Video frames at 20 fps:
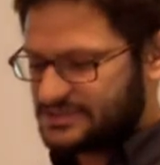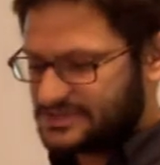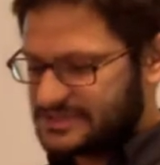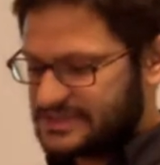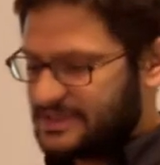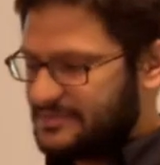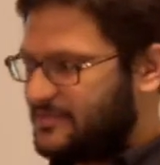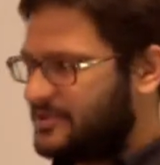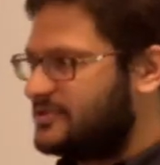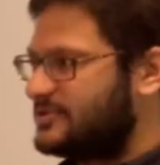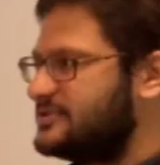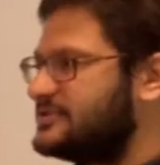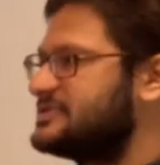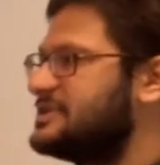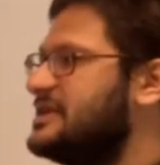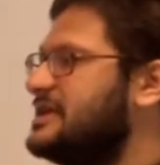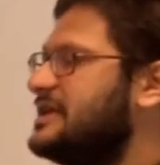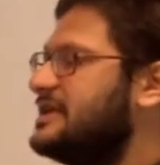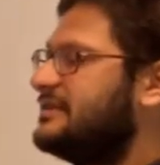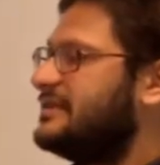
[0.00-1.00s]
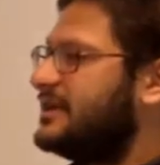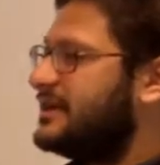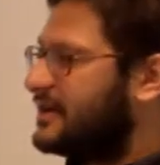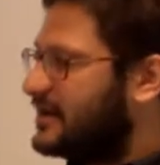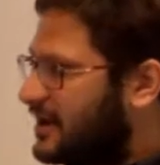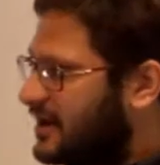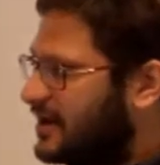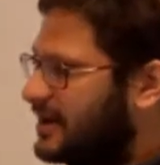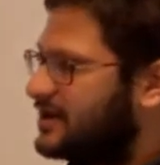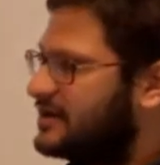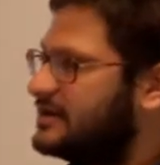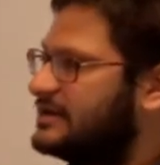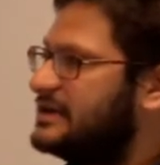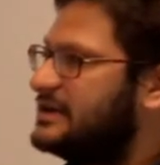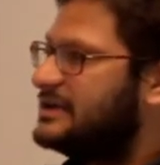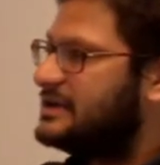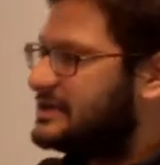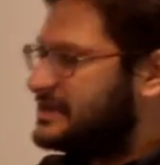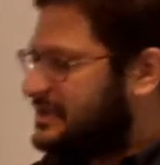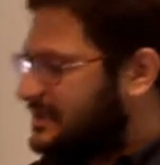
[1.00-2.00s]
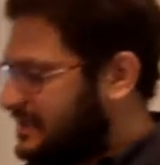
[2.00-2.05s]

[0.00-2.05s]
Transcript: to see, because there are